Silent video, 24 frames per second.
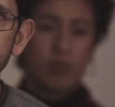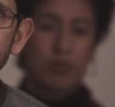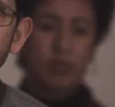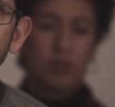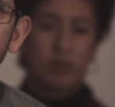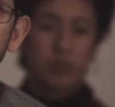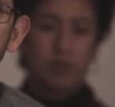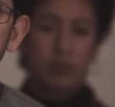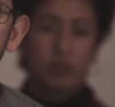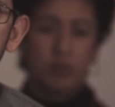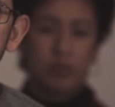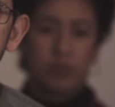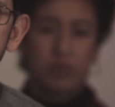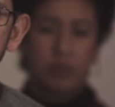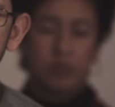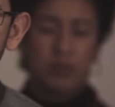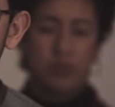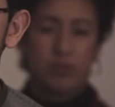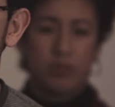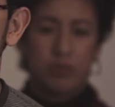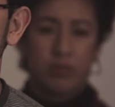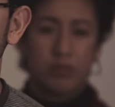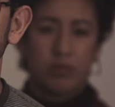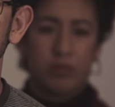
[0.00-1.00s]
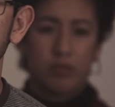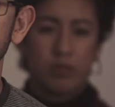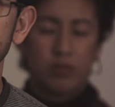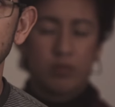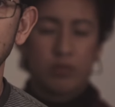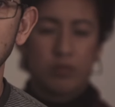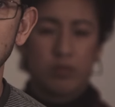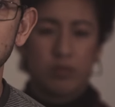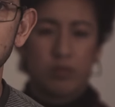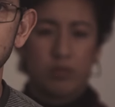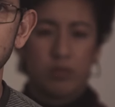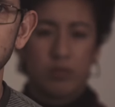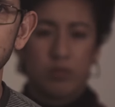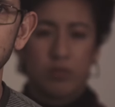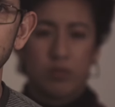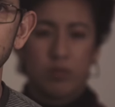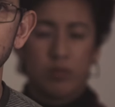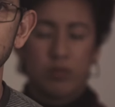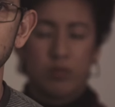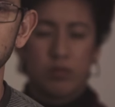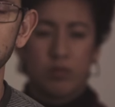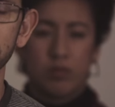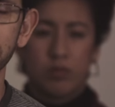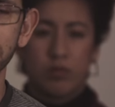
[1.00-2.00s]

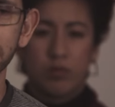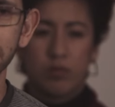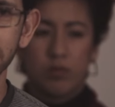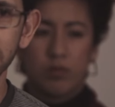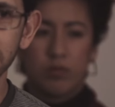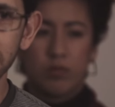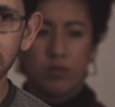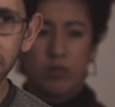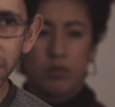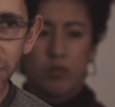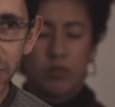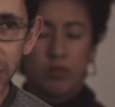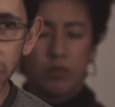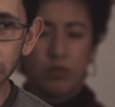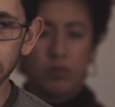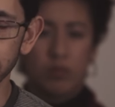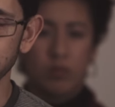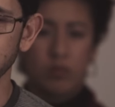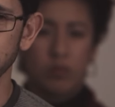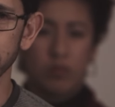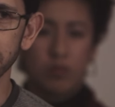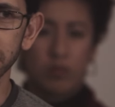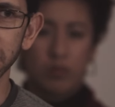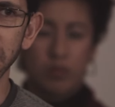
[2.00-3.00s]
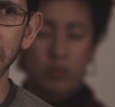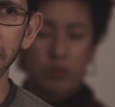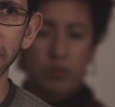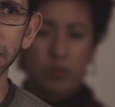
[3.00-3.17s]
(not speaking)